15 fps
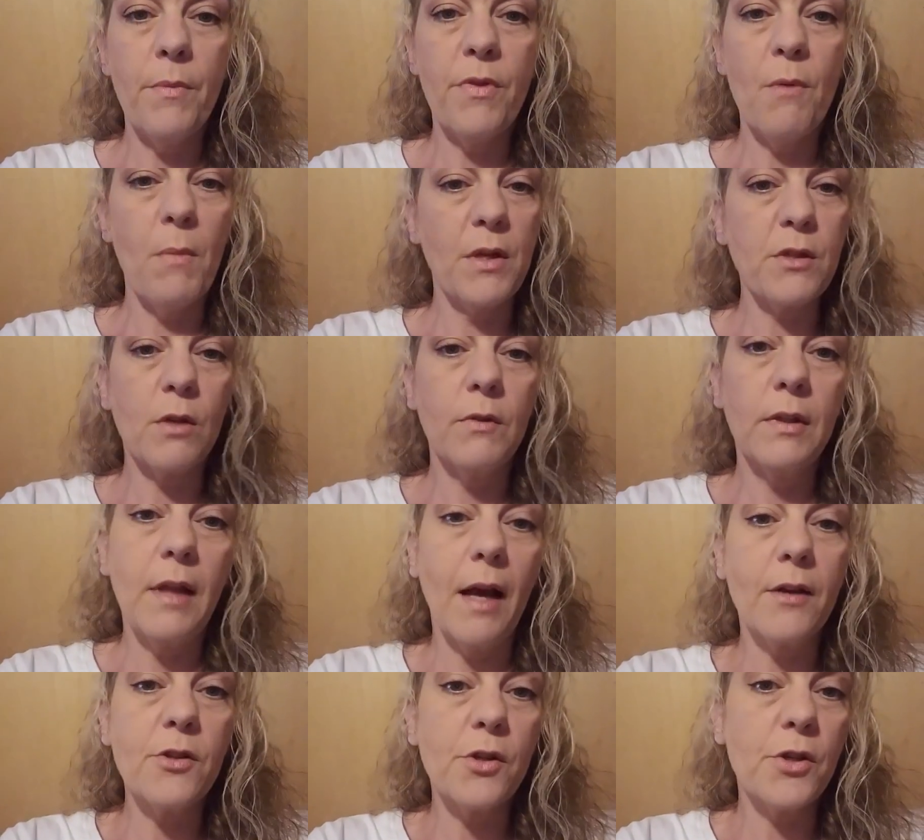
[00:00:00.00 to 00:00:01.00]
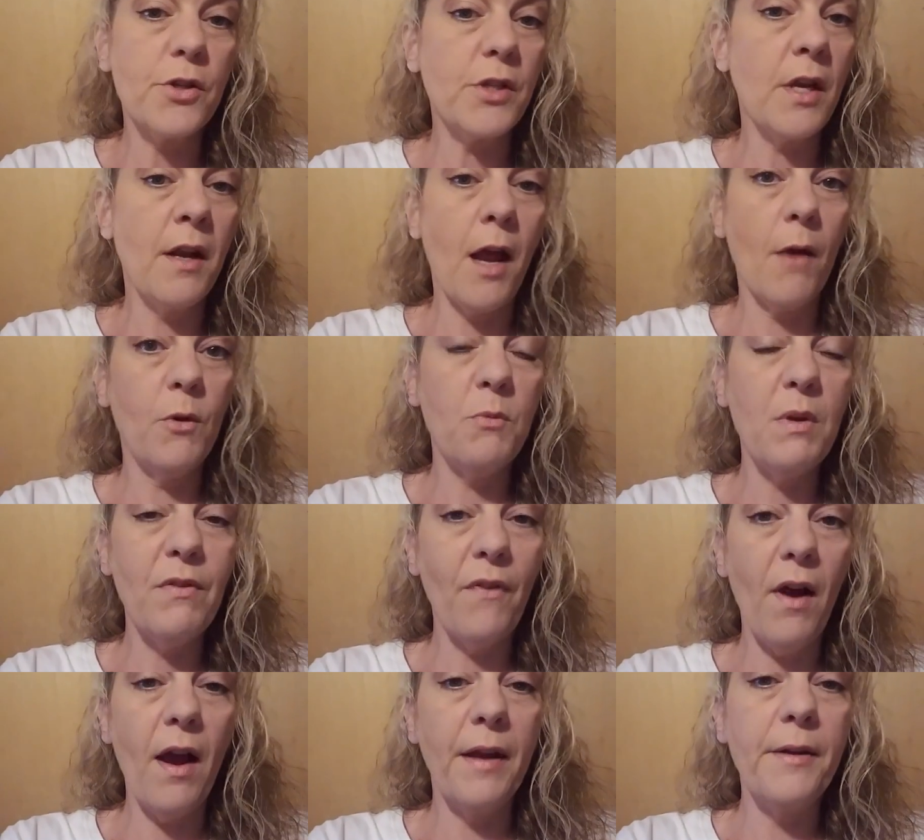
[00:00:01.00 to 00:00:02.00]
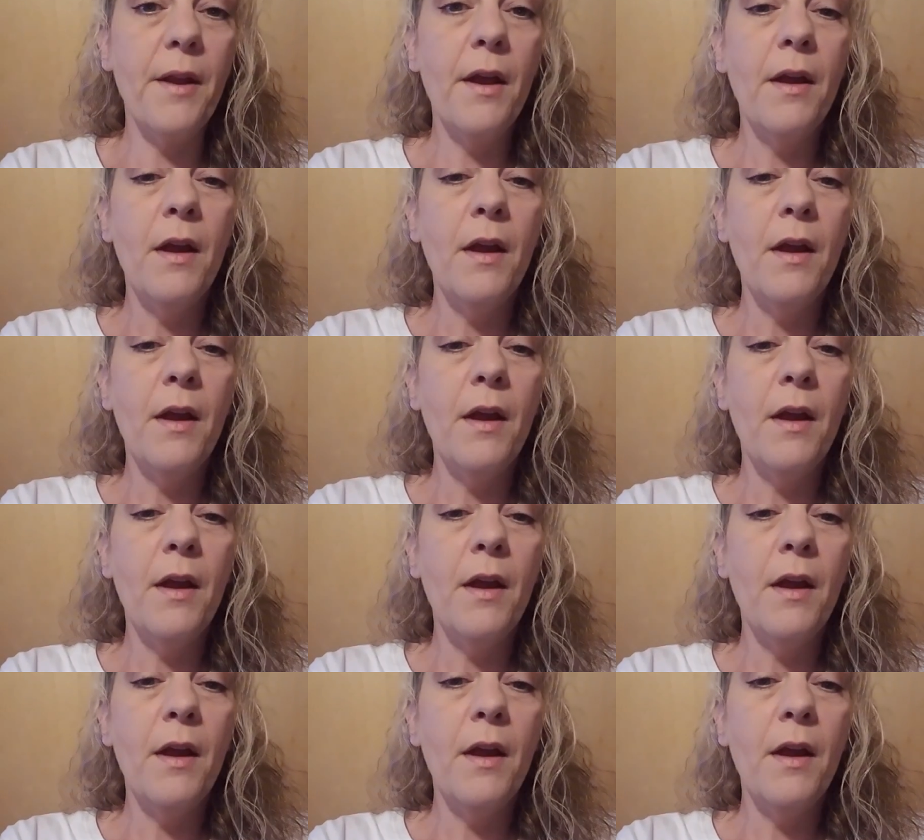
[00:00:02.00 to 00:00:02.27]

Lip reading: the muscle relaxers, and I would be fine.